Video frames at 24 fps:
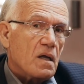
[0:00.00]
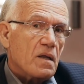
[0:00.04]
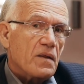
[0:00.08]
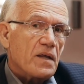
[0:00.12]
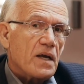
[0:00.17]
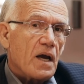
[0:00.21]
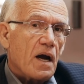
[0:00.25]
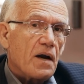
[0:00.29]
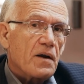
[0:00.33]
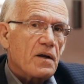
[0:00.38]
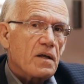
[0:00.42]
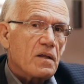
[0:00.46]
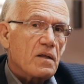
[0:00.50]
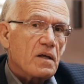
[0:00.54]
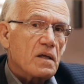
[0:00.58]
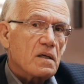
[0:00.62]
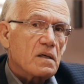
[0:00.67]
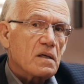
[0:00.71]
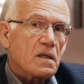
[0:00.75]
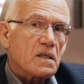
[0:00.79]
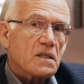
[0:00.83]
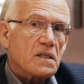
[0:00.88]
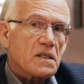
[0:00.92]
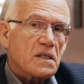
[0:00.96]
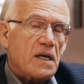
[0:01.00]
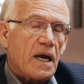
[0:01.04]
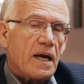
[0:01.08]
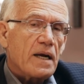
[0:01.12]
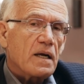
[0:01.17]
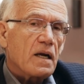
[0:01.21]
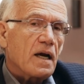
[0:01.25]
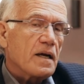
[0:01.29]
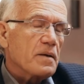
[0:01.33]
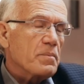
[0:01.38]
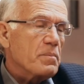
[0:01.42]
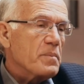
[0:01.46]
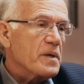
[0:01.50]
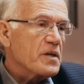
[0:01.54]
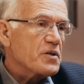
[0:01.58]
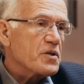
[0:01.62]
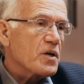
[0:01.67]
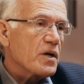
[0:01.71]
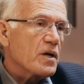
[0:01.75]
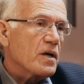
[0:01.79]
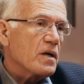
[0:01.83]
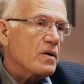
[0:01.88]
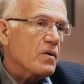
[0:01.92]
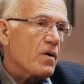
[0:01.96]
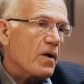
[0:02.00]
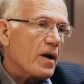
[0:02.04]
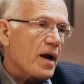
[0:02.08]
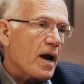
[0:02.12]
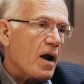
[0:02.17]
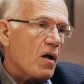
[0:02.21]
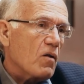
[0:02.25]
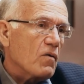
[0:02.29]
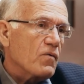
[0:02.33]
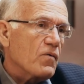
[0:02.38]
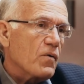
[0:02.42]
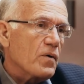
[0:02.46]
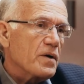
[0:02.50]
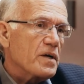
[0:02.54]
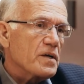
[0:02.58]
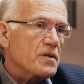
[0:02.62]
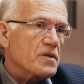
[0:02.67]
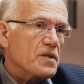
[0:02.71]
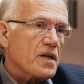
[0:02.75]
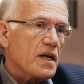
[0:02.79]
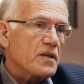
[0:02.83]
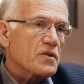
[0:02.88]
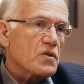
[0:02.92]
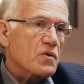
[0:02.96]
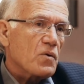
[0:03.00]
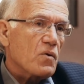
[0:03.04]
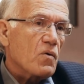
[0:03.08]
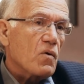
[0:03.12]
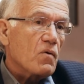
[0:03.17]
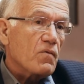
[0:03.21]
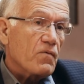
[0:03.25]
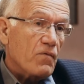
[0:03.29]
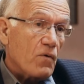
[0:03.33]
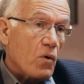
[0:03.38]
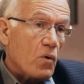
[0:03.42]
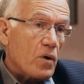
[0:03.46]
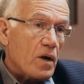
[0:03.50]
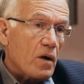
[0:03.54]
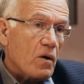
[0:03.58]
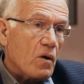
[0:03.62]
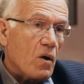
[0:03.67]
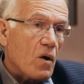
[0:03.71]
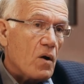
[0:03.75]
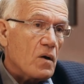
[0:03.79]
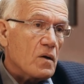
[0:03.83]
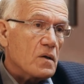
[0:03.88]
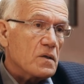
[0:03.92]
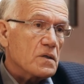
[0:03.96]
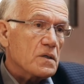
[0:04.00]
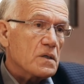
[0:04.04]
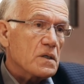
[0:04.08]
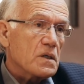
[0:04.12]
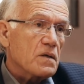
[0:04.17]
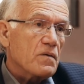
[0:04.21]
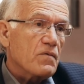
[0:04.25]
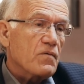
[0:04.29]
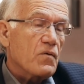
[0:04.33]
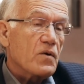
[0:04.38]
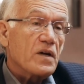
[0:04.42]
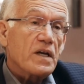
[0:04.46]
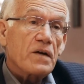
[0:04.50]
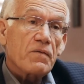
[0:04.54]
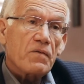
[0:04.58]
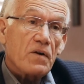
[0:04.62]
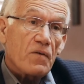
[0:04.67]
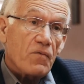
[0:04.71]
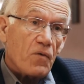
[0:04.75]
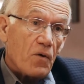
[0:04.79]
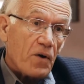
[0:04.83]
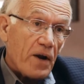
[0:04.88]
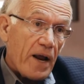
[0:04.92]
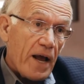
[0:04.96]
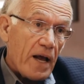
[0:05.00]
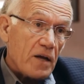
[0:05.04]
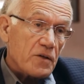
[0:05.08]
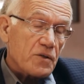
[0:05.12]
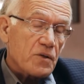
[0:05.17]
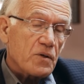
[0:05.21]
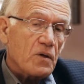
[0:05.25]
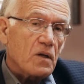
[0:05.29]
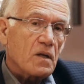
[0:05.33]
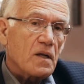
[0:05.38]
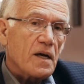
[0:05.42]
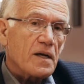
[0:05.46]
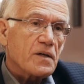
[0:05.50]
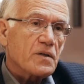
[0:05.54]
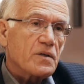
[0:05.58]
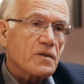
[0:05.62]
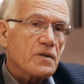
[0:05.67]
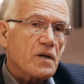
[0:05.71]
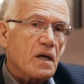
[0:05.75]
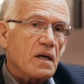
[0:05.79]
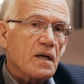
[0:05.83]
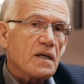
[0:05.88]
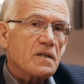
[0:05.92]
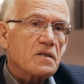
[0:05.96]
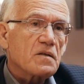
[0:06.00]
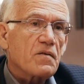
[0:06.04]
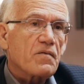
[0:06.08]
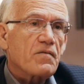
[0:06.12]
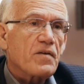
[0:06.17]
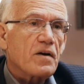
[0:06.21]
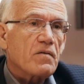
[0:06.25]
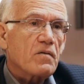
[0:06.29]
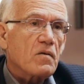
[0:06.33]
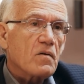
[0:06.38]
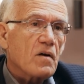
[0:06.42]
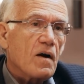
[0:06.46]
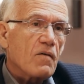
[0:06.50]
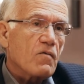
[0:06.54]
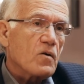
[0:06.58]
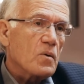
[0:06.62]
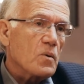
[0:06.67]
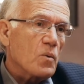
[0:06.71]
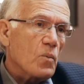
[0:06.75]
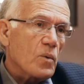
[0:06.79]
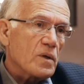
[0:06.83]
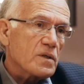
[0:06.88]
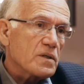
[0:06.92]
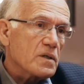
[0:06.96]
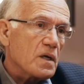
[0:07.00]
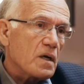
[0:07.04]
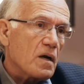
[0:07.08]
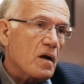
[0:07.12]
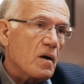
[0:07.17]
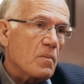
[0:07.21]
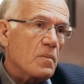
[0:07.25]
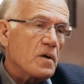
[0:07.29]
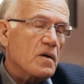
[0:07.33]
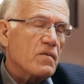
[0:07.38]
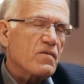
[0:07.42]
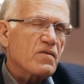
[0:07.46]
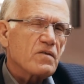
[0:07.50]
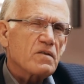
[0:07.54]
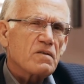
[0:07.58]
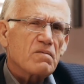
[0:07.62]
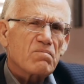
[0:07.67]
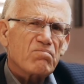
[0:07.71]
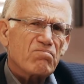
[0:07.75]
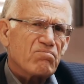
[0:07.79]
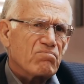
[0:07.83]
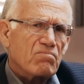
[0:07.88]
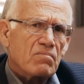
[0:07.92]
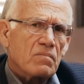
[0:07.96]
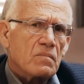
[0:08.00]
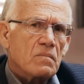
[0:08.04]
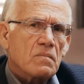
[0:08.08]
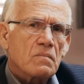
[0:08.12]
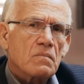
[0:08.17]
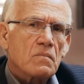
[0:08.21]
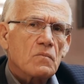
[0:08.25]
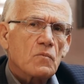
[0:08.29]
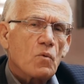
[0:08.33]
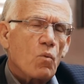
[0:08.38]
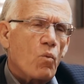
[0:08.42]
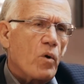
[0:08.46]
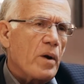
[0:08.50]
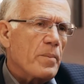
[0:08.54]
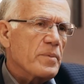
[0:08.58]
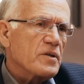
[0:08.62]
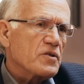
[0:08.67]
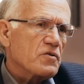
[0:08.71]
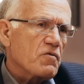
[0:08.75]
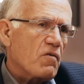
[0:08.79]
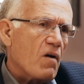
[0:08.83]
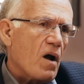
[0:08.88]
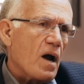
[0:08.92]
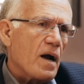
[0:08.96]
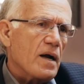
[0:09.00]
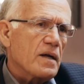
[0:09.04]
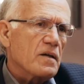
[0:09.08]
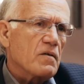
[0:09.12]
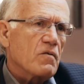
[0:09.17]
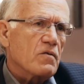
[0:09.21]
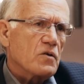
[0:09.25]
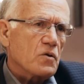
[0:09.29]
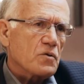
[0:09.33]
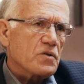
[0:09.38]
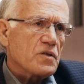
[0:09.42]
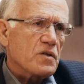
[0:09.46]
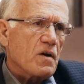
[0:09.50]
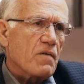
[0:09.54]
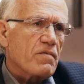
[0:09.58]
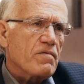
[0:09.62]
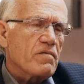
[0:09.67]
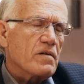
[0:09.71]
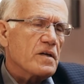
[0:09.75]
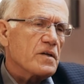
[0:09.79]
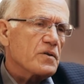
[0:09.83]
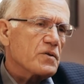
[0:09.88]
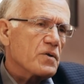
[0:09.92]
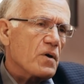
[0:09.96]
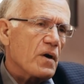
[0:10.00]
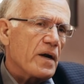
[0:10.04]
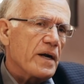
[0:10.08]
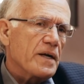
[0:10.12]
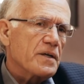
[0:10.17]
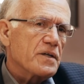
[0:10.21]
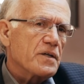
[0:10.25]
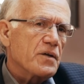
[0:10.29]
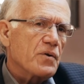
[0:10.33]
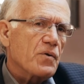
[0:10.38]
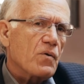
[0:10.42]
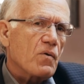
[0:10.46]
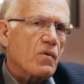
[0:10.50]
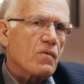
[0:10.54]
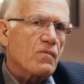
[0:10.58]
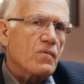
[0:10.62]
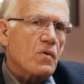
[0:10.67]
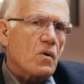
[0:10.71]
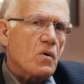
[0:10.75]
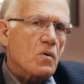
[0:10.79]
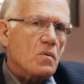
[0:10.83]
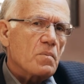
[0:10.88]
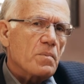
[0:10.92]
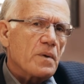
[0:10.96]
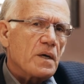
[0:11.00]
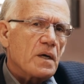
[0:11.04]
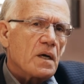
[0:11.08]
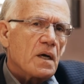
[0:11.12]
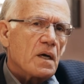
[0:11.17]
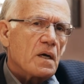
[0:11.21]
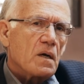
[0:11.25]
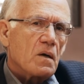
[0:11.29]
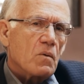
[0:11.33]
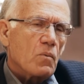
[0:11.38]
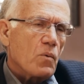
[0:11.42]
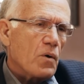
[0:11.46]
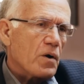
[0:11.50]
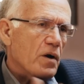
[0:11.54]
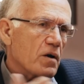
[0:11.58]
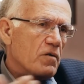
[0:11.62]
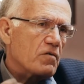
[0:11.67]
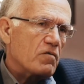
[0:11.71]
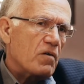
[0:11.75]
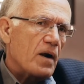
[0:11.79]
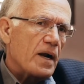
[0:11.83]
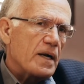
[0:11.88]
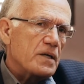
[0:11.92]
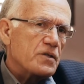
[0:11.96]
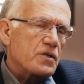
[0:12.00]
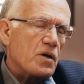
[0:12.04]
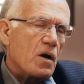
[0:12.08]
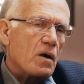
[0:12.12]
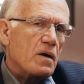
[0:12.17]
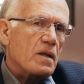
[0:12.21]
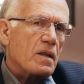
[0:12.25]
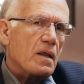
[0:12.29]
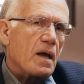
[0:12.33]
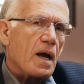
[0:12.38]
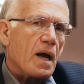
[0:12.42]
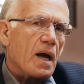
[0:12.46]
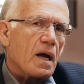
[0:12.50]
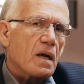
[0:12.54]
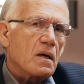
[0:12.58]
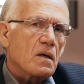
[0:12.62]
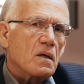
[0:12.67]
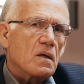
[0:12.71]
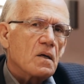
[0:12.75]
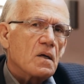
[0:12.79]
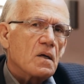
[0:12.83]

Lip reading: The idea that a state like Michigan or California sets their own voting laws, even for national elections, unless the federal government wants to come in for women's right, you know, suffrage or 18-year-old vote, but we're going to try to junk that.